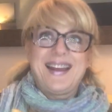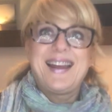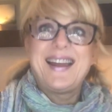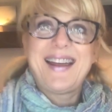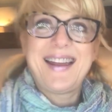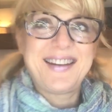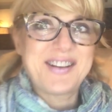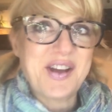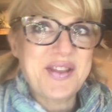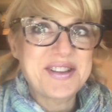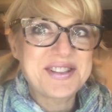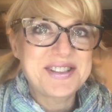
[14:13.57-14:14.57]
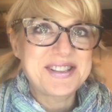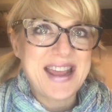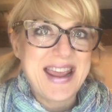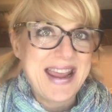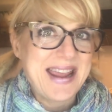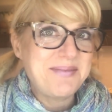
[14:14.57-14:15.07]
and on the
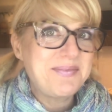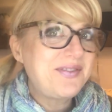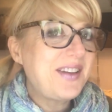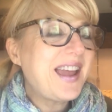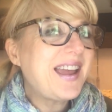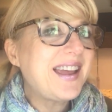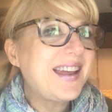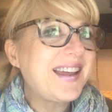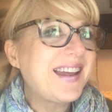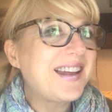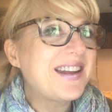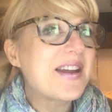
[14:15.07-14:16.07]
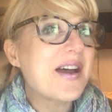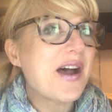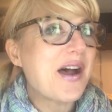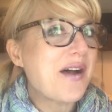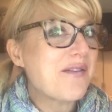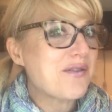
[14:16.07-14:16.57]
same vein
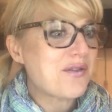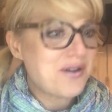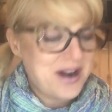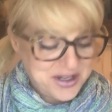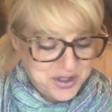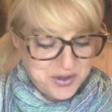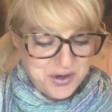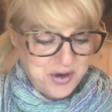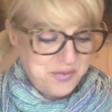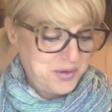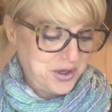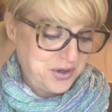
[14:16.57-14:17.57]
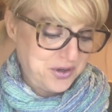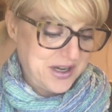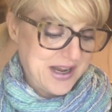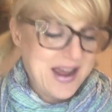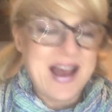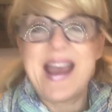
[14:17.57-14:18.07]
of retro
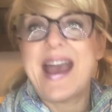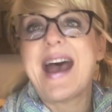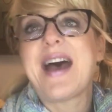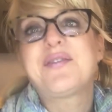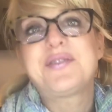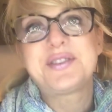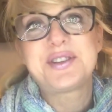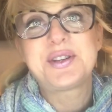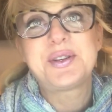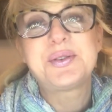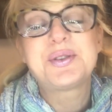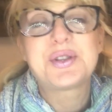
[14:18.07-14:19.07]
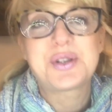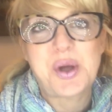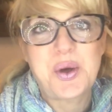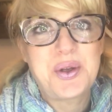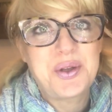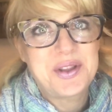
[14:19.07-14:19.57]
beauty, I have to
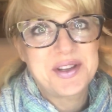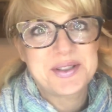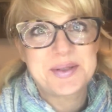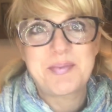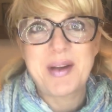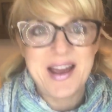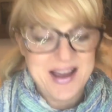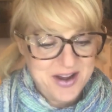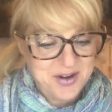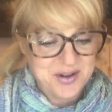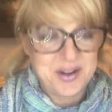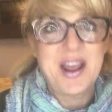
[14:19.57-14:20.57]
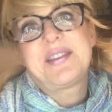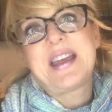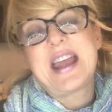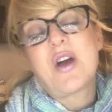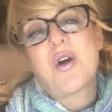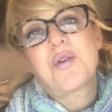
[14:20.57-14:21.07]
show you this pattern.
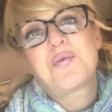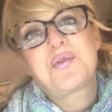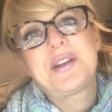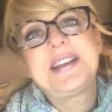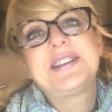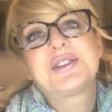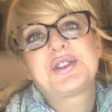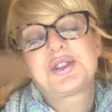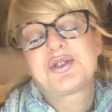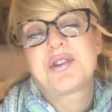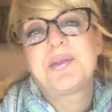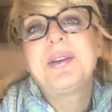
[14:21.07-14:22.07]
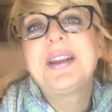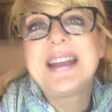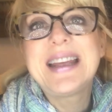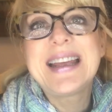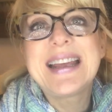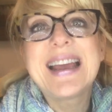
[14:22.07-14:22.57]
They are
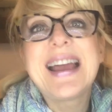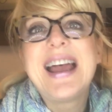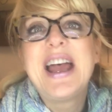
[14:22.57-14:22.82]
redistributing